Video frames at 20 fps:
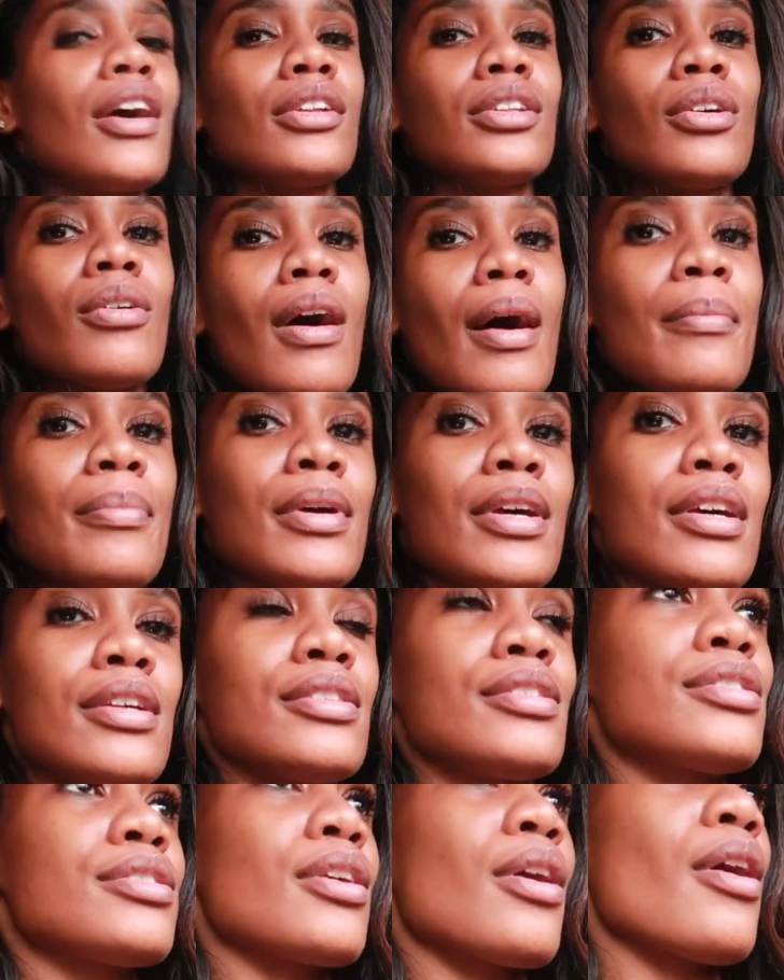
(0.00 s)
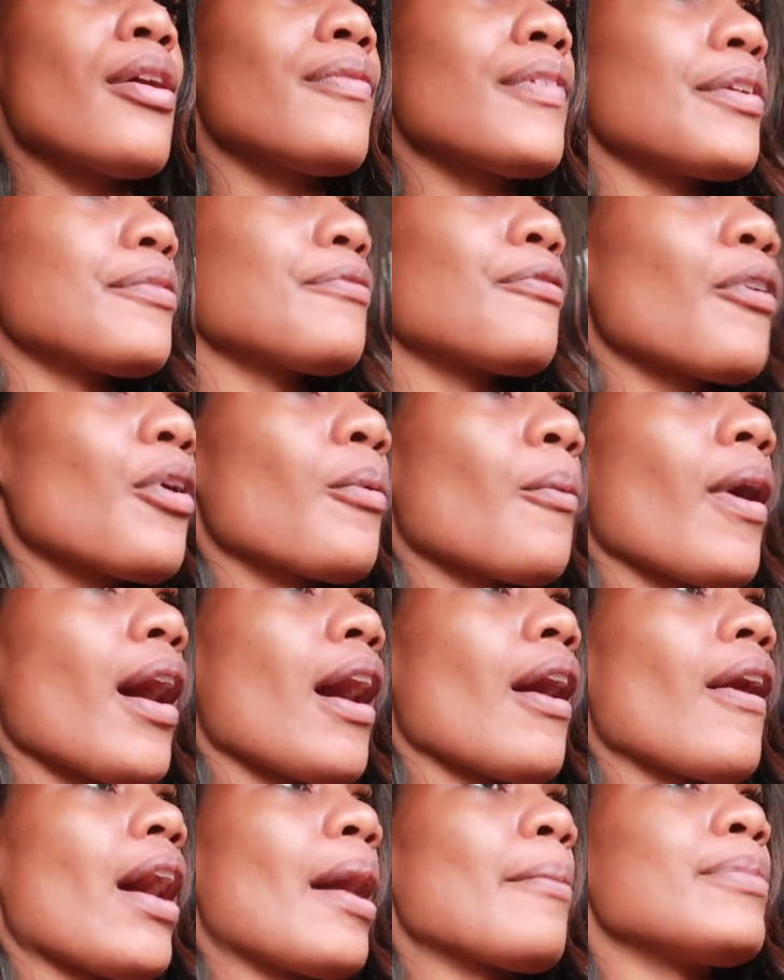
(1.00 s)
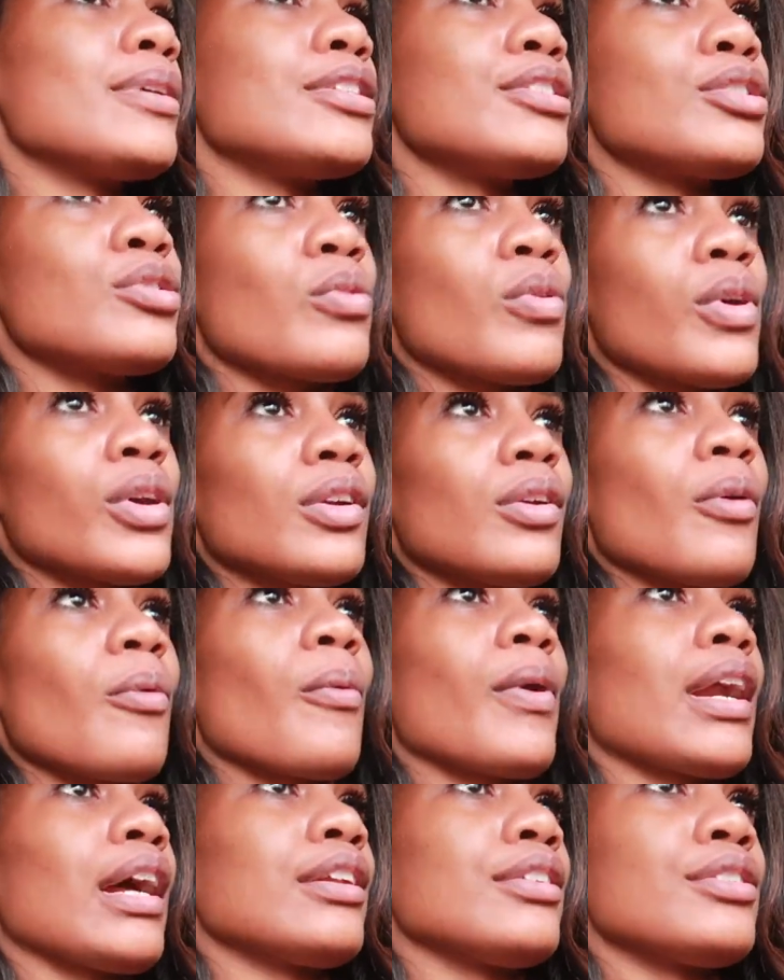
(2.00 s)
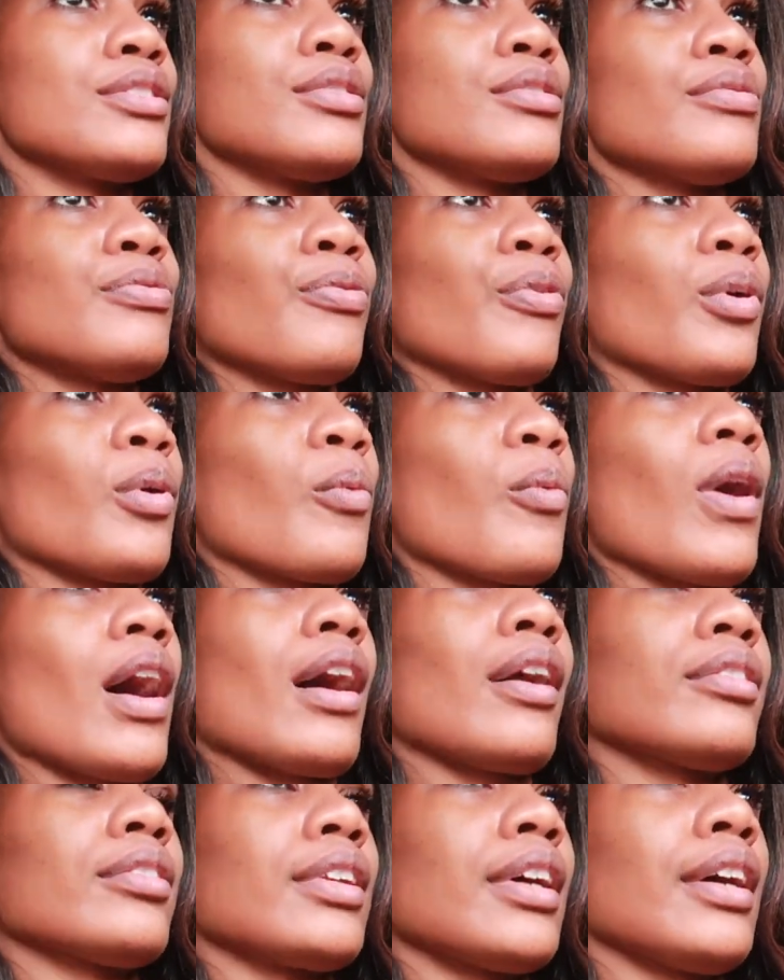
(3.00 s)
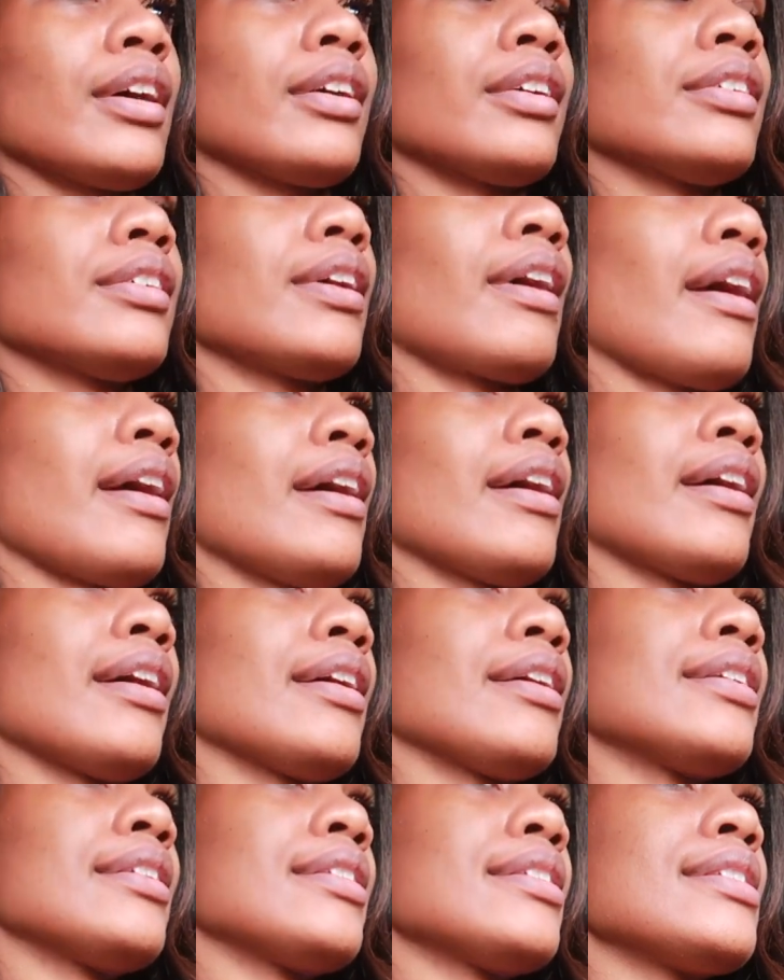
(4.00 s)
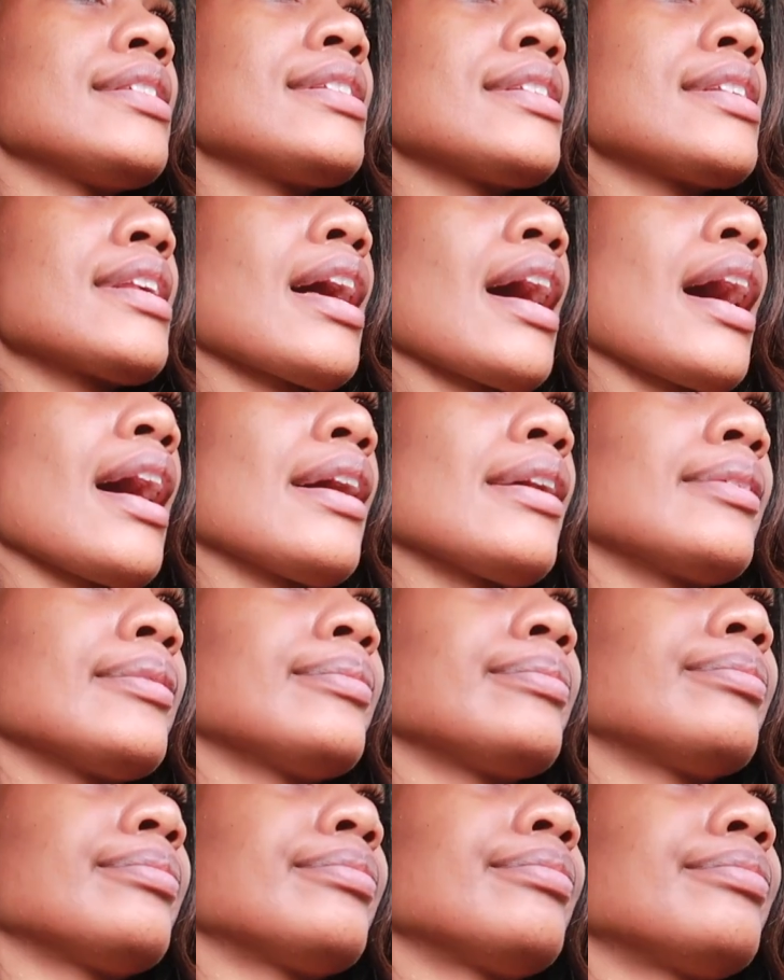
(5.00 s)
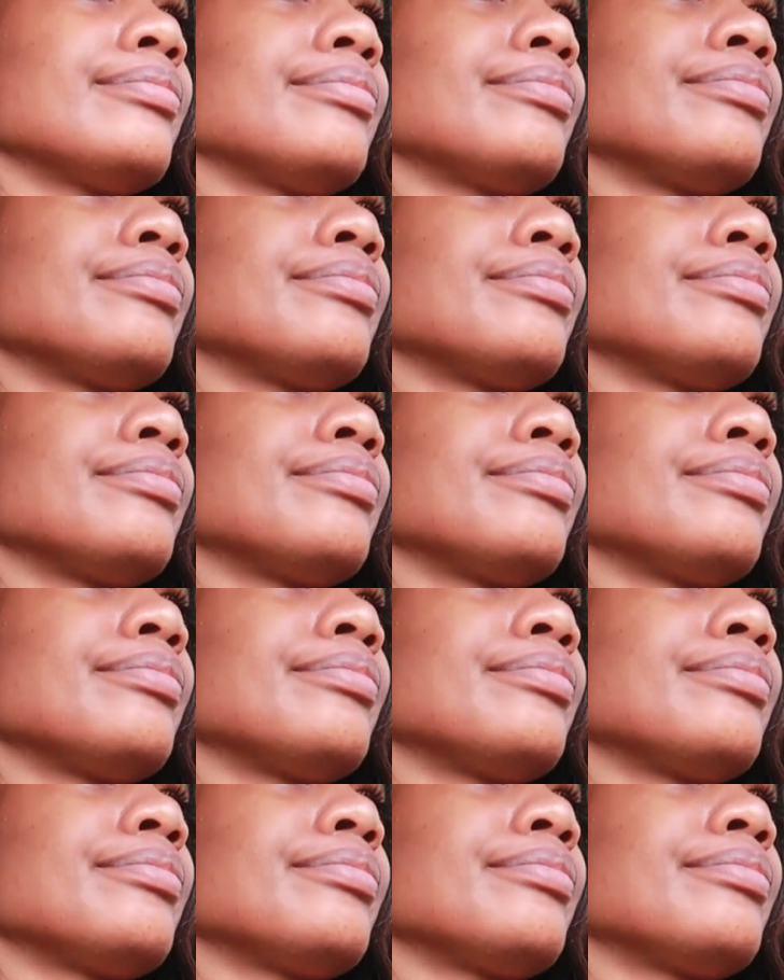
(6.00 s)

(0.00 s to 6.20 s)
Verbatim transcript: Y'all know I've been serving for a while. I've been doing what I do for a while now and um,